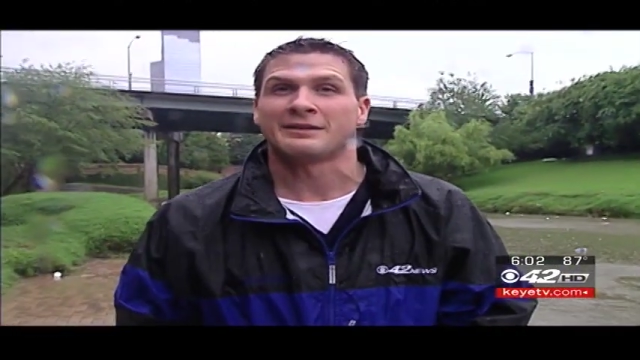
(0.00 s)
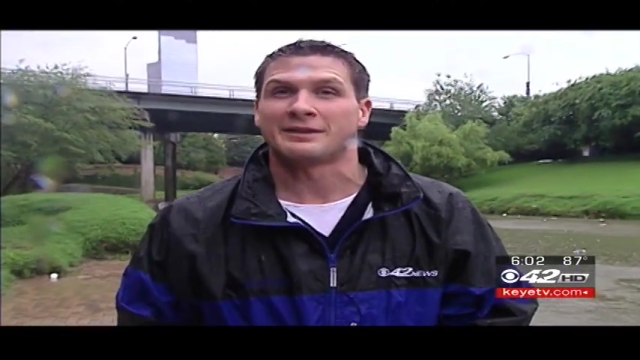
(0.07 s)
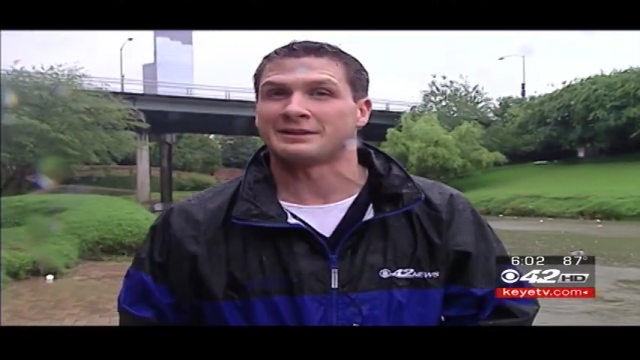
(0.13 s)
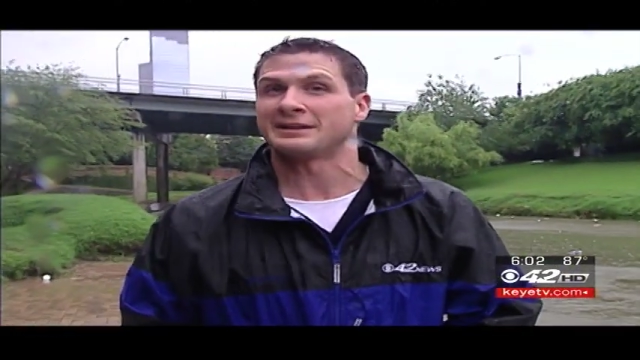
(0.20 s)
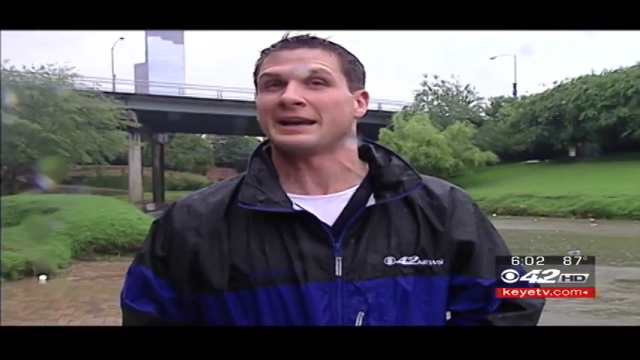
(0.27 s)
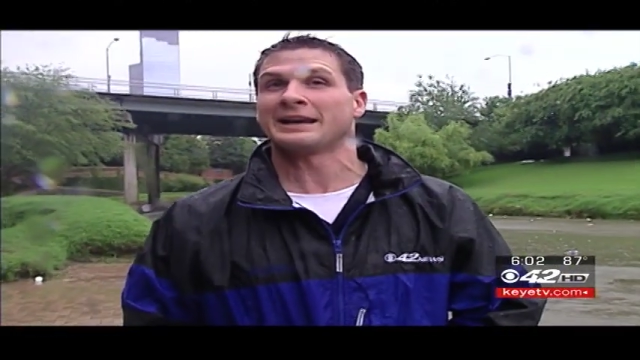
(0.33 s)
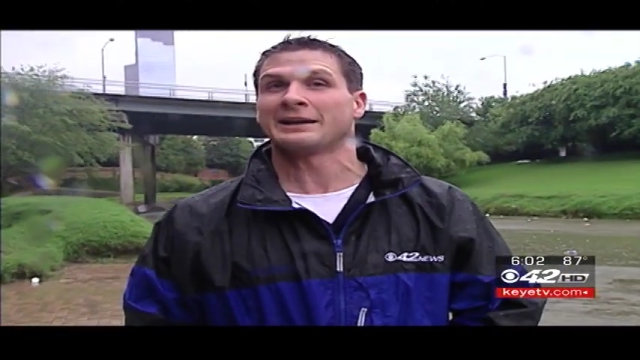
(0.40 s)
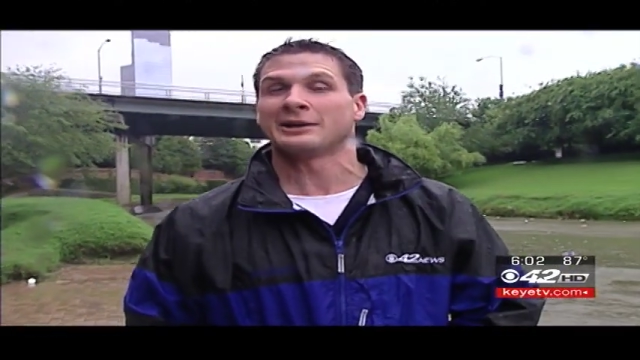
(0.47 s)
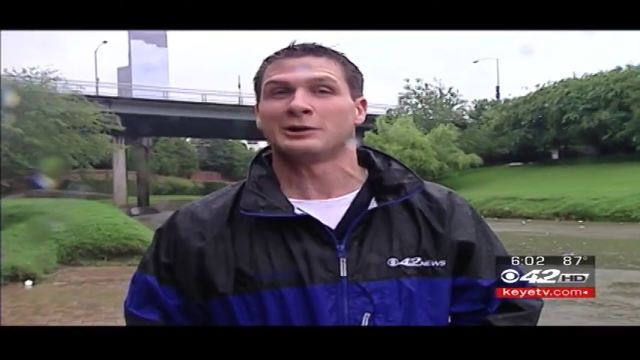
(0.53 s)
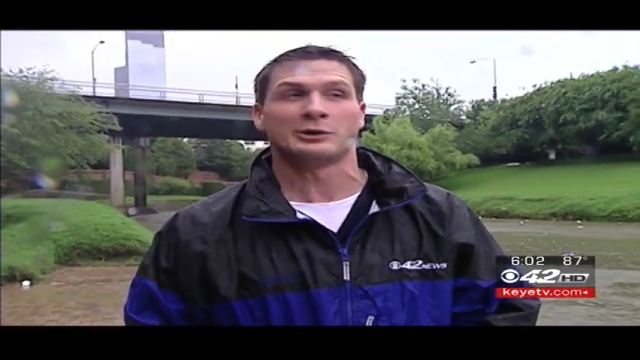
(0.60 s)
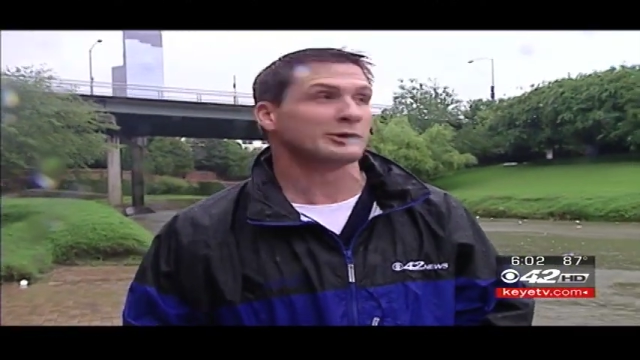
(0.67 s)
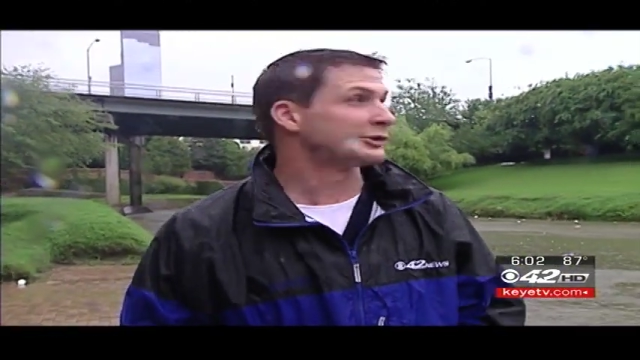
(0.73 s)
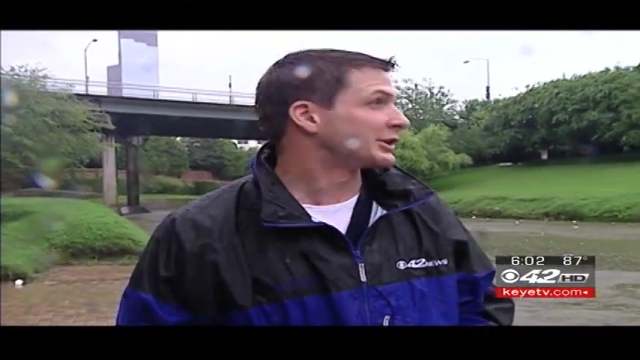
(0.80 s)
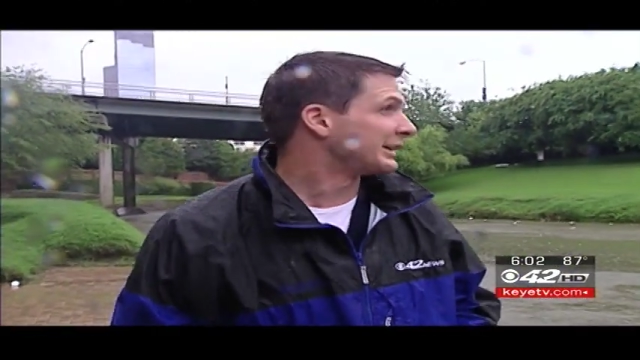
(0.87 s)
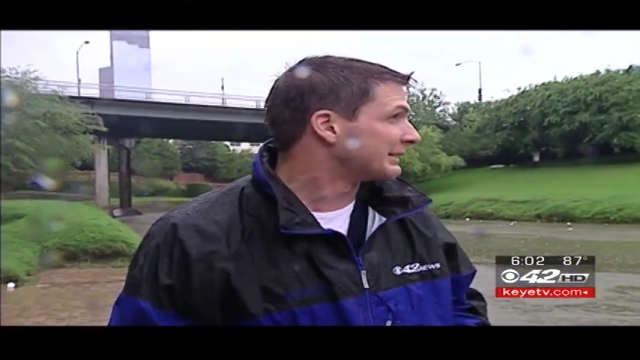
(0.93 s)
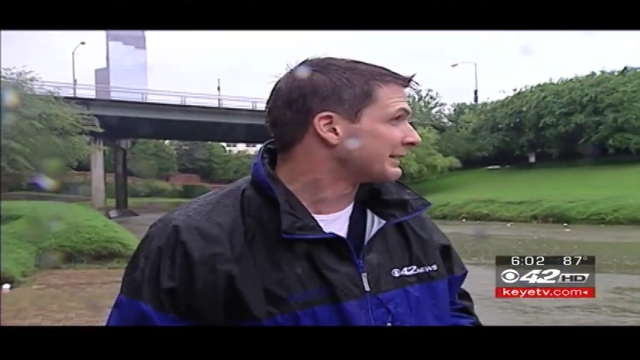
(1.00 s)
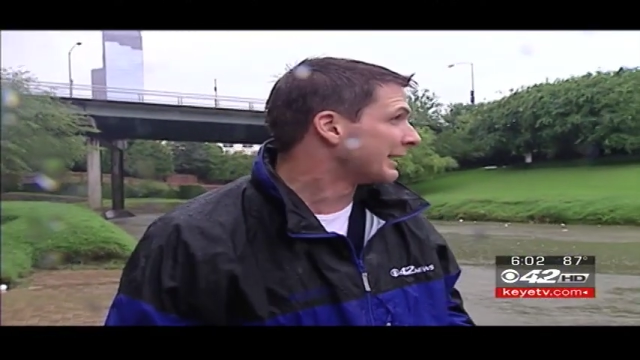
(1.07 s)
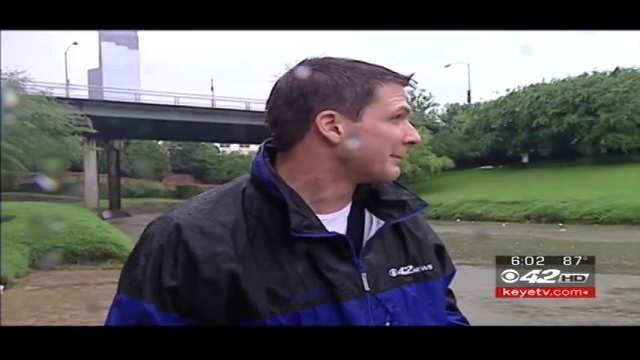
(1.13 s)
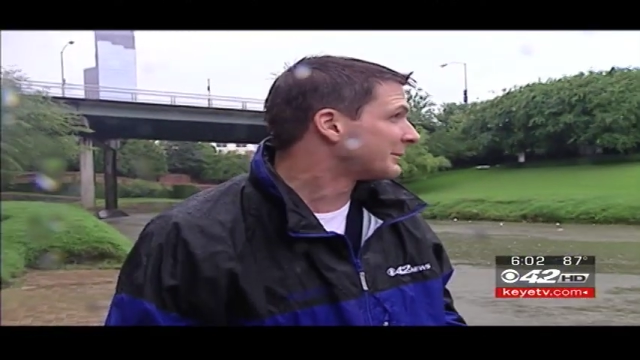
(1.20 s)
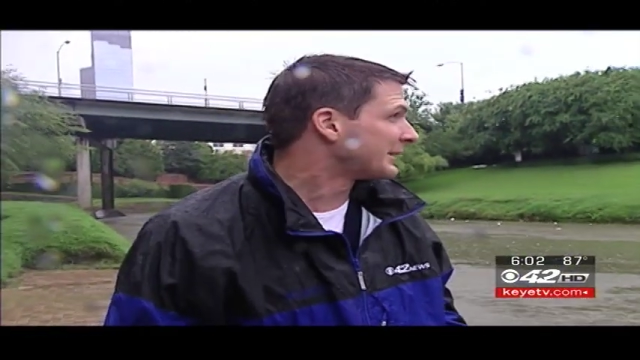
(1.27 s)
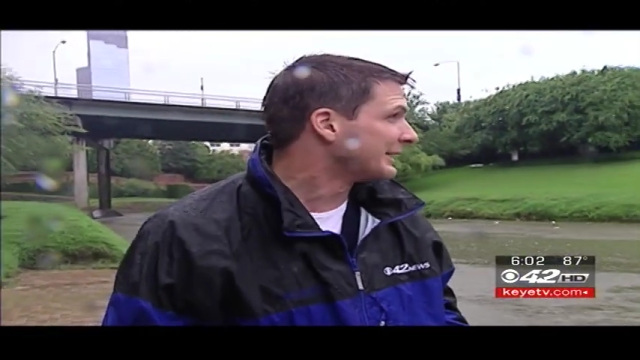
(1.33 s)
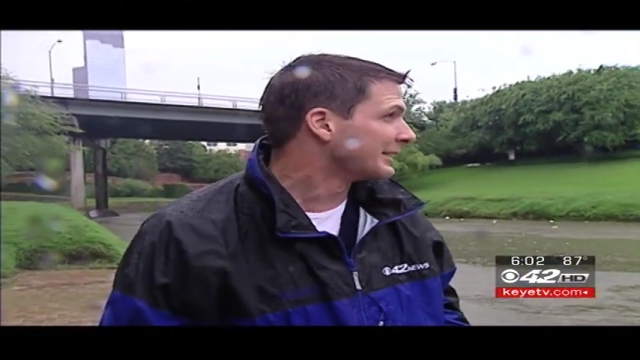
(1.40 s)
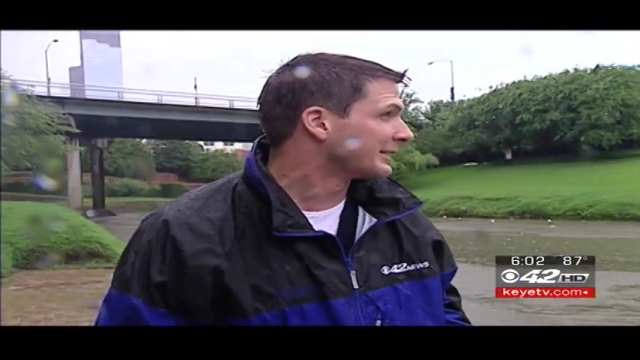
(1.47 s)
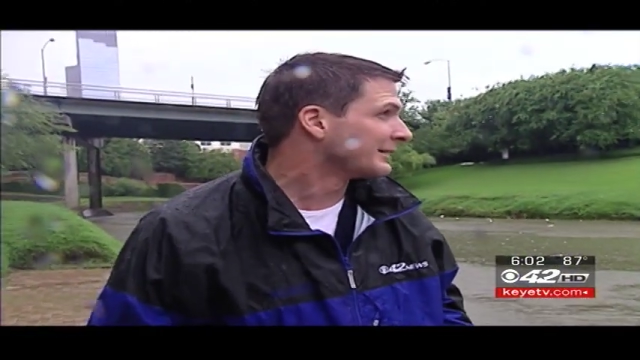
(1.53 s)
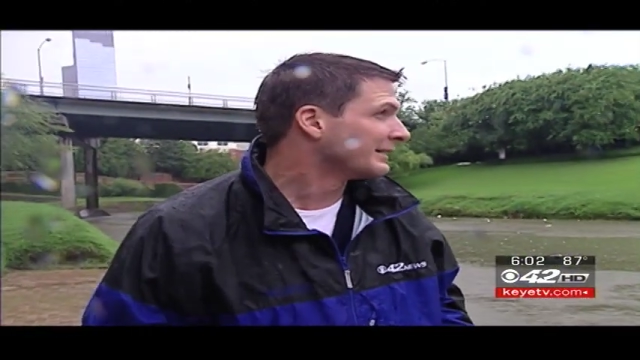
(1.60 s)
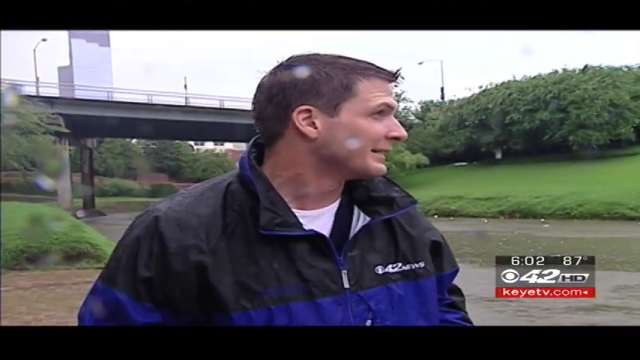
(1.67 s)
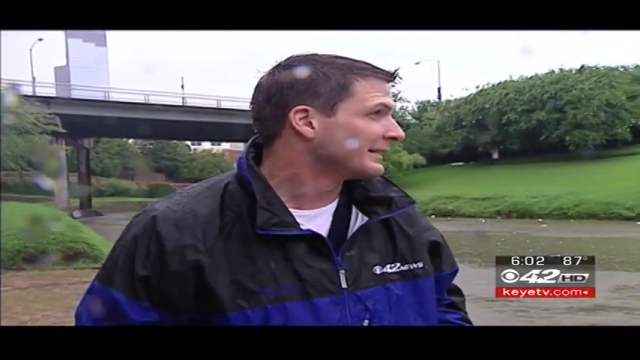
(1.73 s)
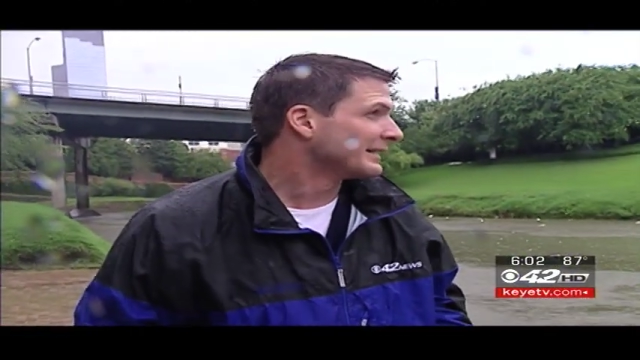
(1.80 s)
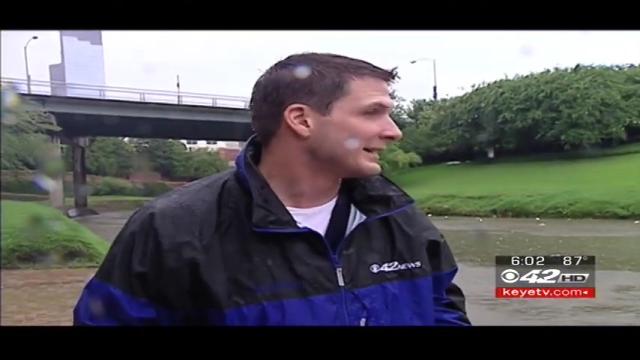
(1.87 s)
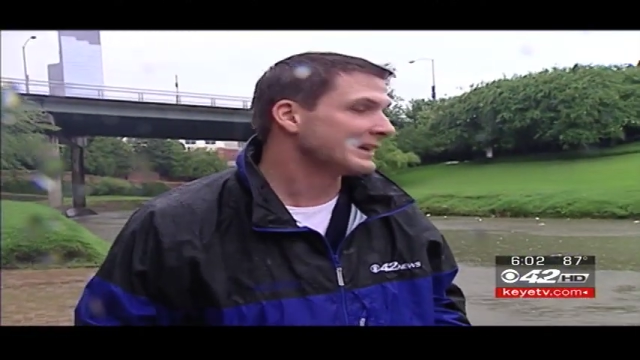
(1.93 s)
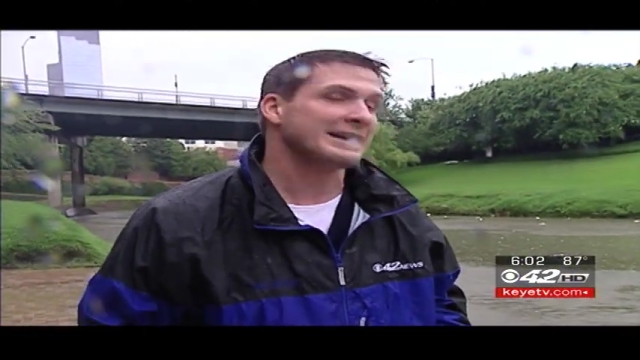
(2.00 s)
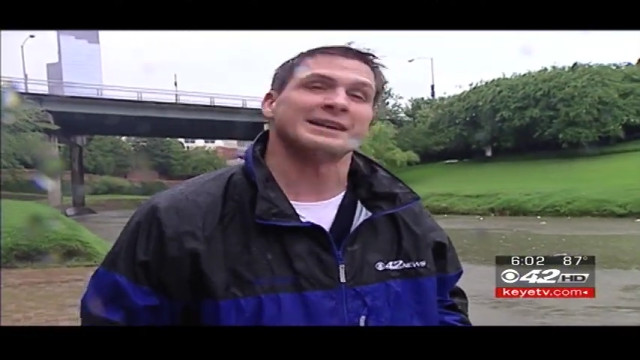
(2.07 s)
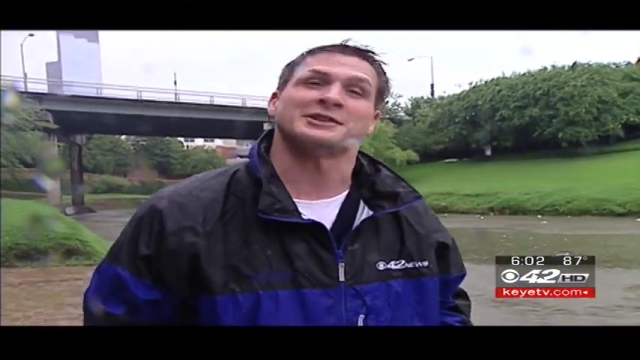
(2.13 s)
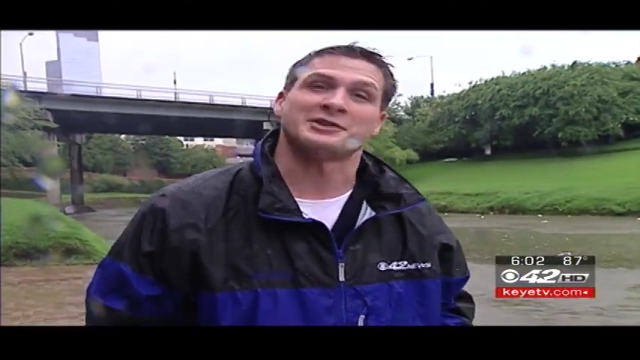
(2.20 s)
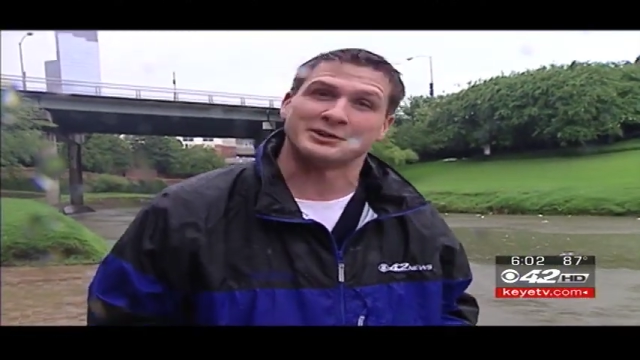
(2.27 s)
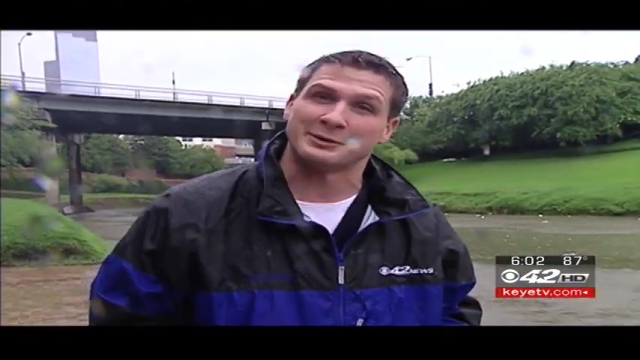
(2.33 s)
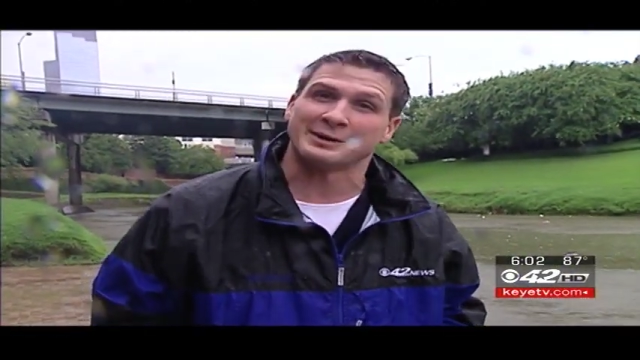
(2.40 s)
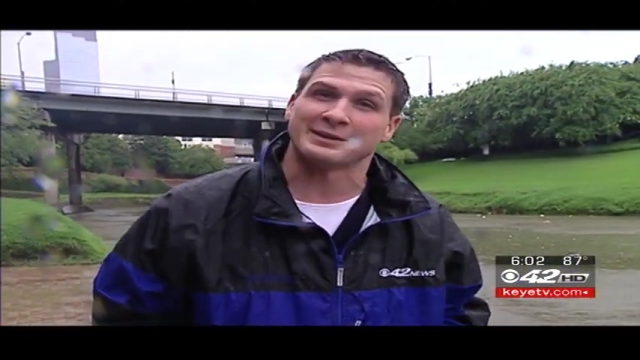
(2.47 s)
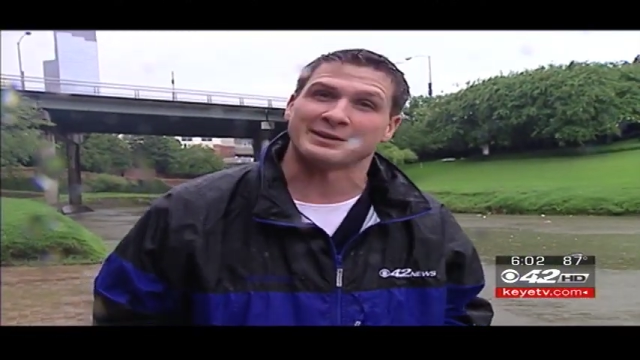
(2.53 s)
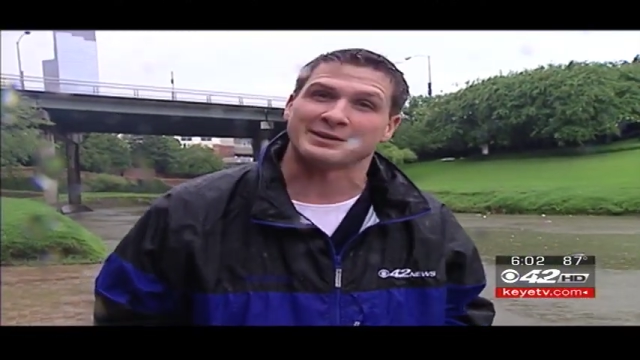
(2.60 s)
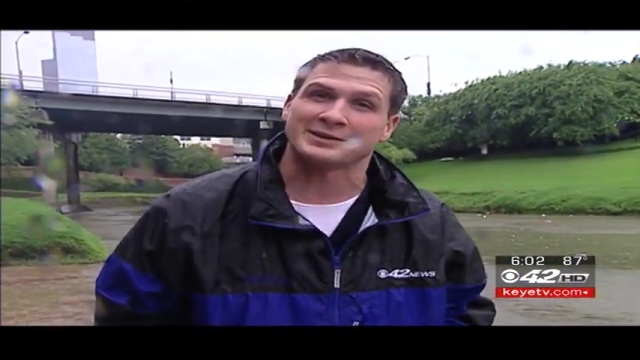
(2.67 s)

the deluge he dumped here is doing the